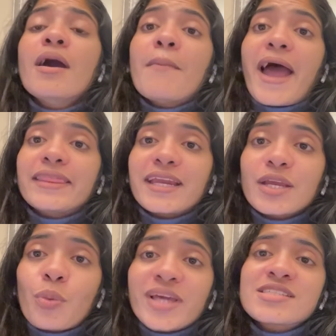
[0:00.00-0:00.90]
and they
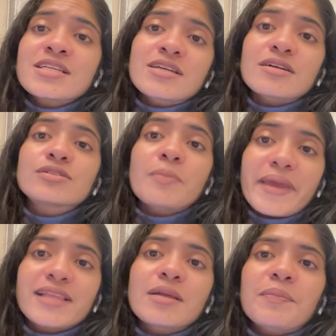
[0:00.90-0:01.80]
requested her to
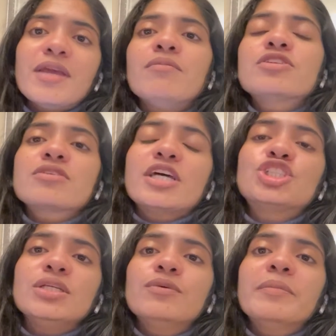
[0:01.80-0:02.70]
make the payment so that
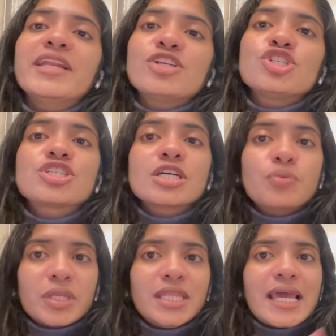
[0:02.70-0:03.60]
she would be registered
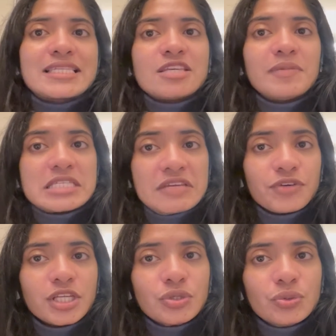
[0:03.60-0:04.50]
with the HCPC for
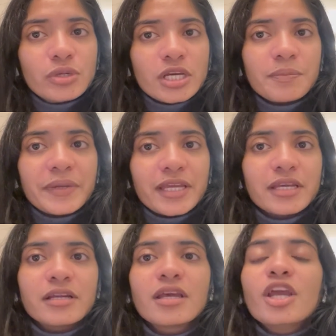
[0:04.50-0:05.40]
the 2-year
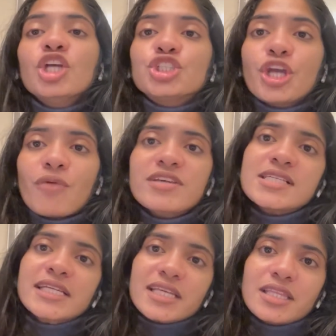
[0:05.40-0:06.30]
period. She
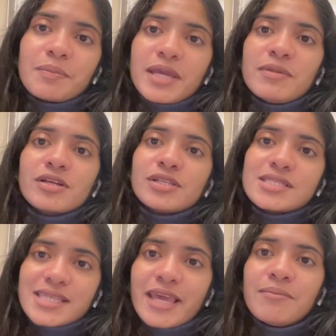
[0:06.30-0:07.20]
obviously did the payment on the
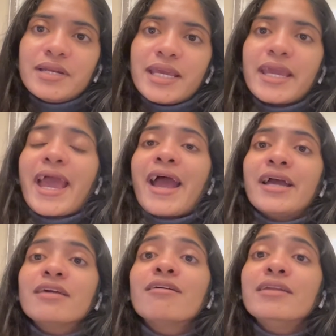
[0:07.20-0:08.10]
same day,
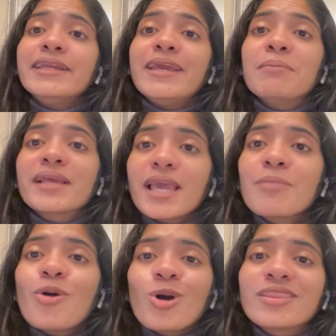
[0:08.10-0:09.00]
and her name
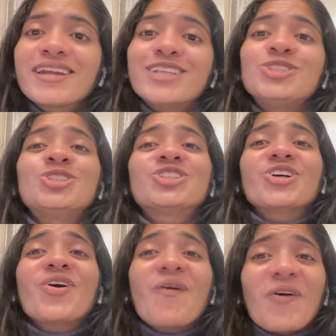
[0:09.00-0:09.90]
came on the
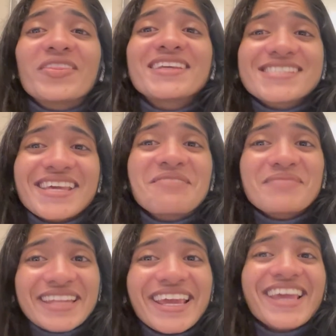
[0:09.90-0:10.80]
register on the same
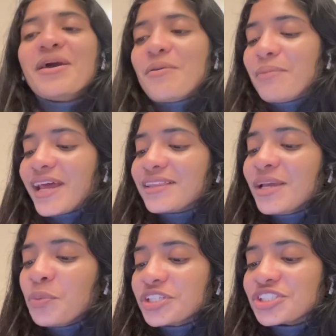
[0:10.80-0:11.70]
day. But I
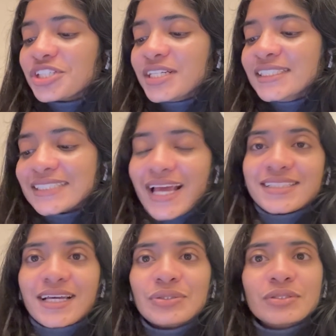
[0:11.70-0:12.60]
think really stands
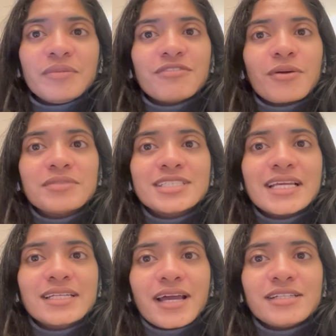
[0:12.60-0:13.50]
out to me from this
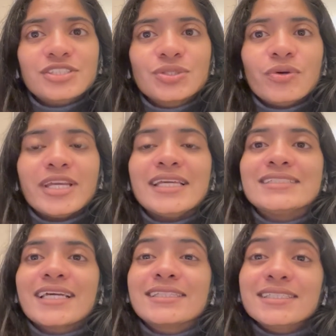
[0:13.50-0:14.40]
entire story is
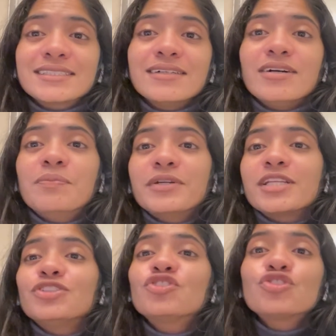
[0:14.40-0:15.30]
that this girl put
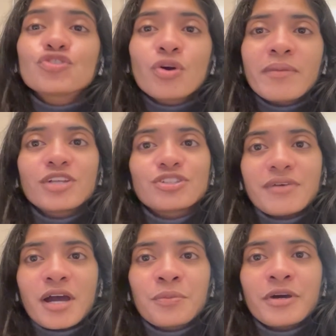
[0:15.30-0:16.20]
in so much of
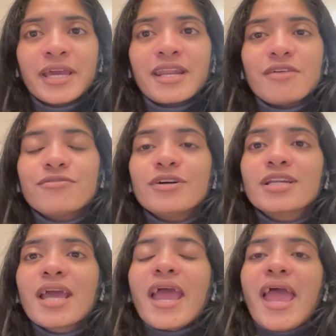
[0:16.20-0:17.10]
hard work and effort,
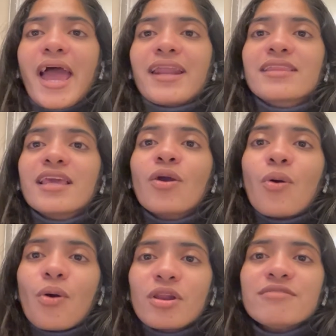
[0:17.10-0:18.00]
and I think
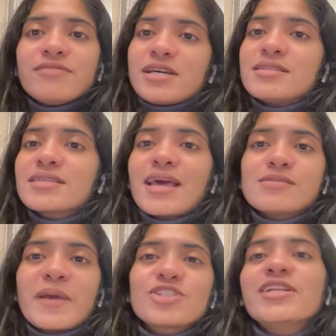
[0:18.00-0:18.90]
all of us,
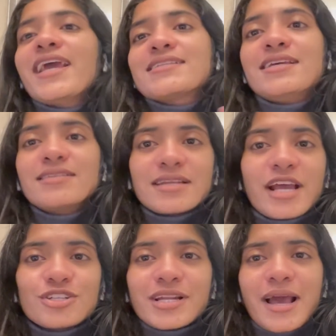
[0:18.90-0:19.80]
especially as
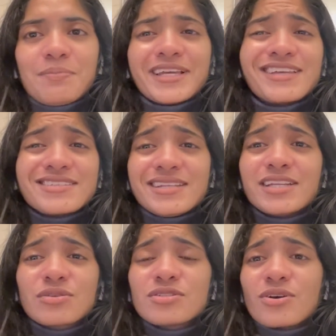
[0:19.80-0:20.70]
international applicants,
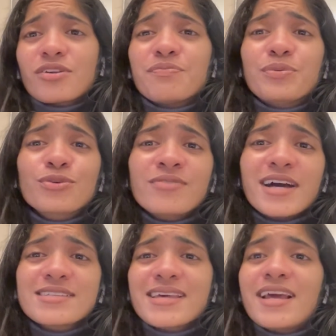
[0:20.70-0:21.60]
need to sort of prove
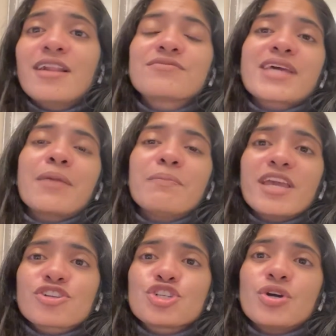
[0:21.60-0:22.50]
ourselves and
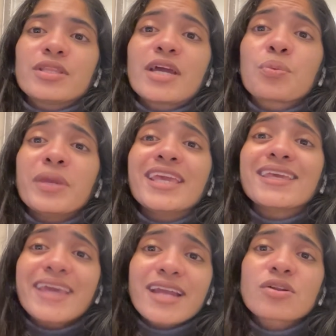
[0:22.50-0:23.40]
make sure that we
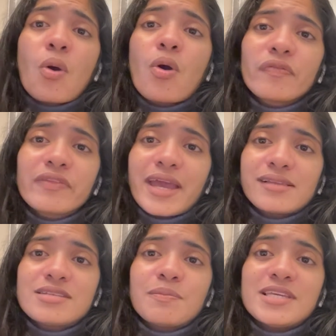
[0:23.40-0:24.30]
get on the
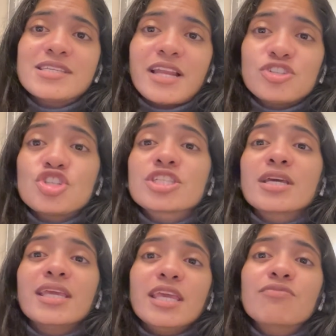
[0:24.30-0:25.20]
HCPC register
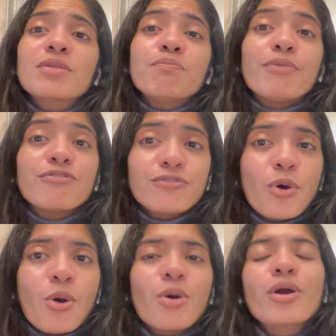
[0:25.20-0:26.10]
even
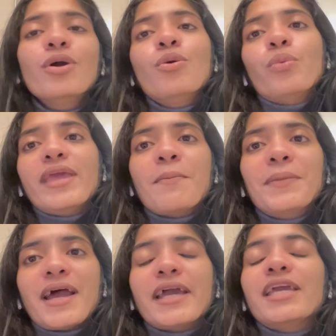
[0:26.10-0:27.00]
before we
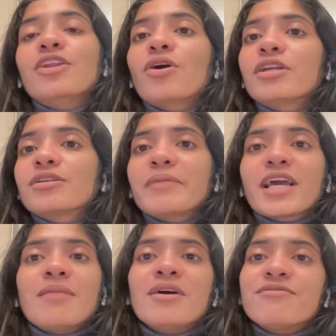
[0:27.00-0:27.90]
apply in order to
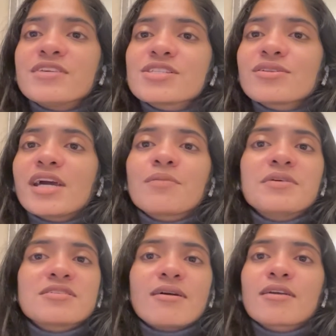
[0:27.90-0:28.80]
become a
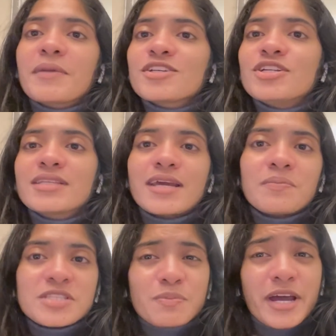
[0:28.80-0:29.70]
physiotherapist, occupational
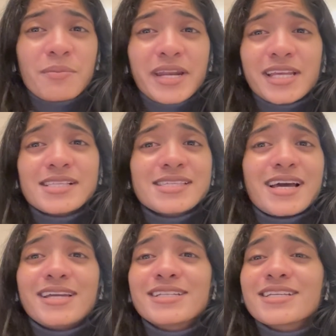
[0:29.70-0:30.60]
therapist, biomedical
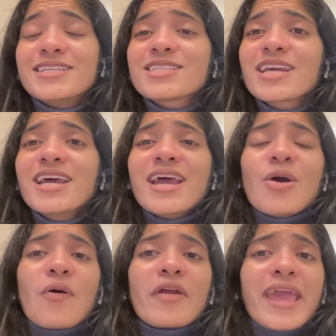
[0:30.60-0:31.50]
scientist,
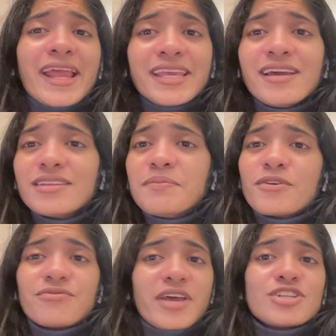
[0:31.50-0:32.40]
or any other
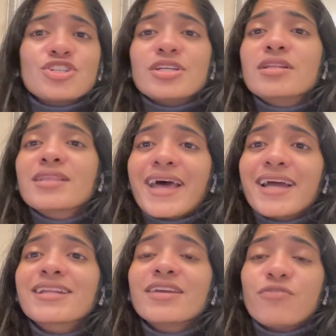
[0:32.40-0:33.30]
profession
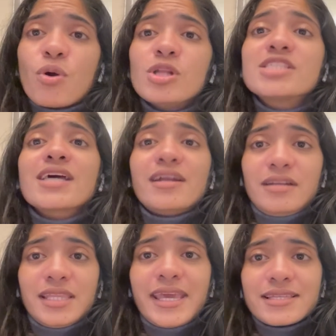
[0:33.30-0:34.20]
that falls under
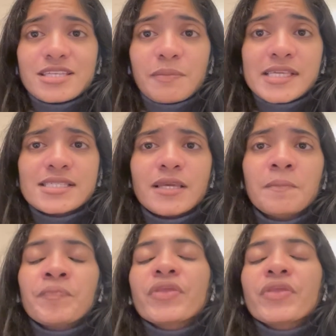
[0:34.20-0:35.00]
the HCPC.